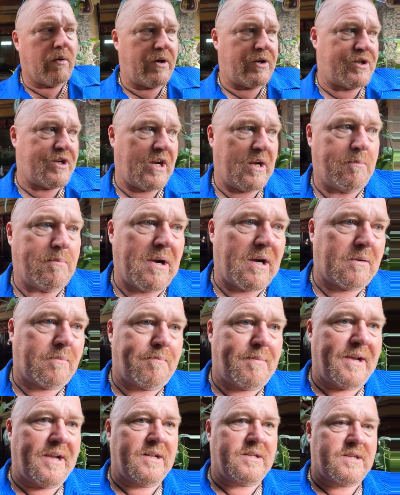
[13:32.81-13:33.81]
where shared
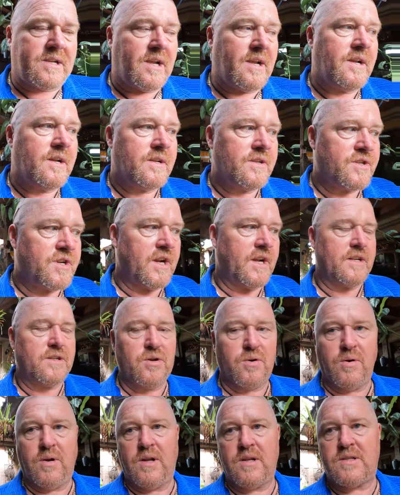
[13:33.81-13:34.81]
bunk beds,
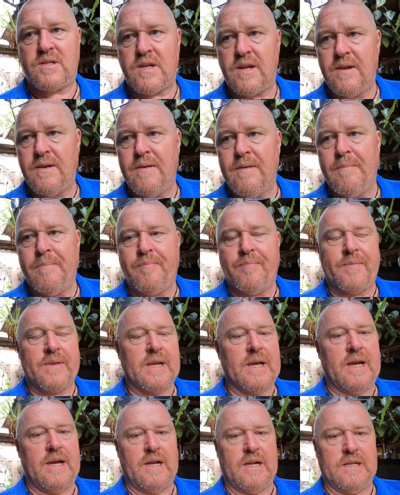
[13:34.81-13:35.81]
shared toilets,
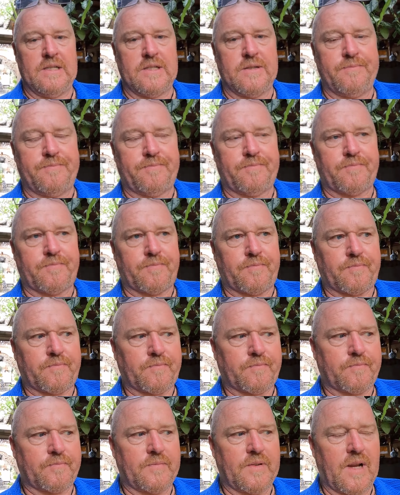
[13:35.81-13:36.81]
and
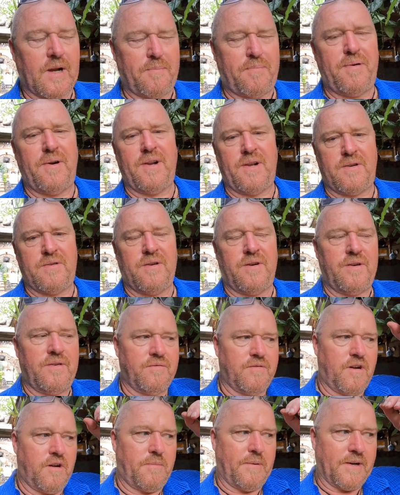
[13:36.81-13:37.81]
they're pretty
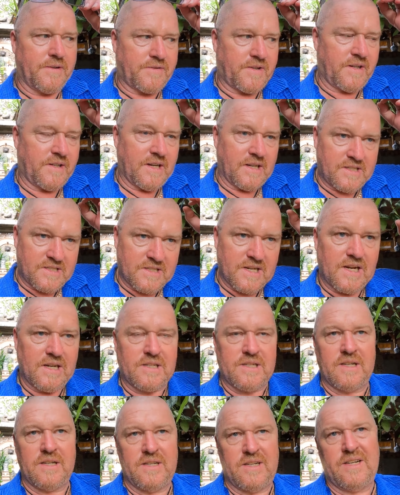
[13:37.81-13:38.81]
crude and rudimentary, and they
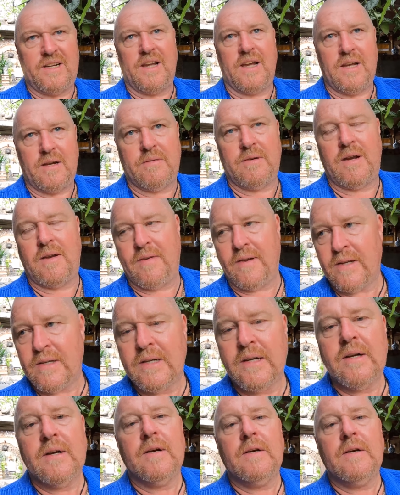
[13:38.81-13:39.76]
stunk and whatever,